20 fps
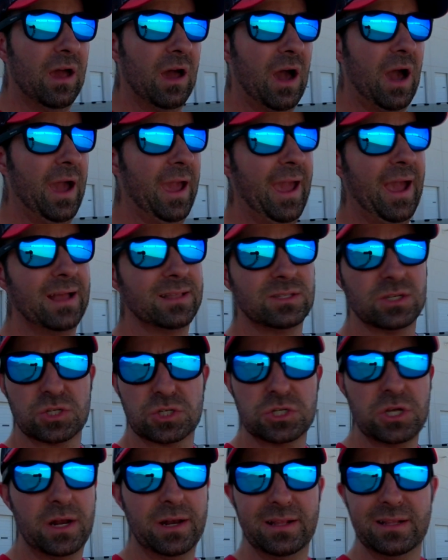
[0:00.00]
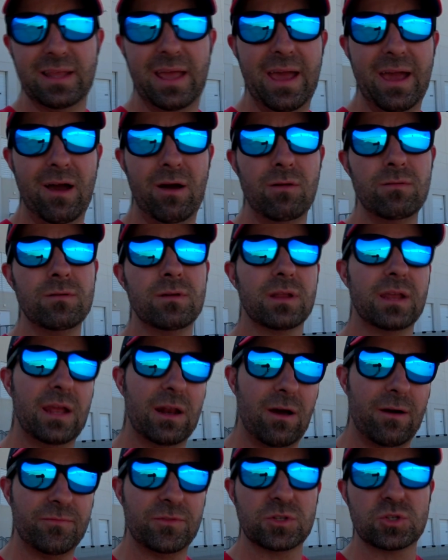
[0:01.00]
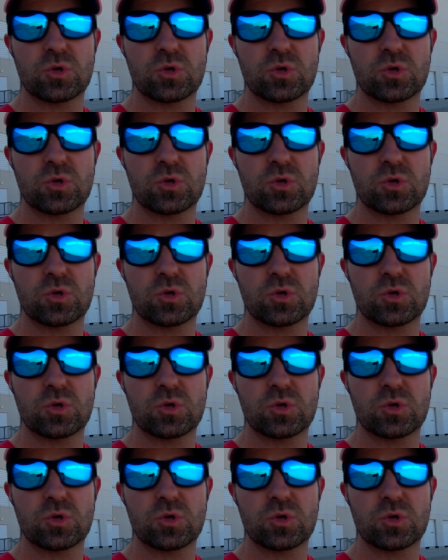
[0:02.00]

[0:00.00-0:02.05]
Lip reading: I had to shut it down, get off the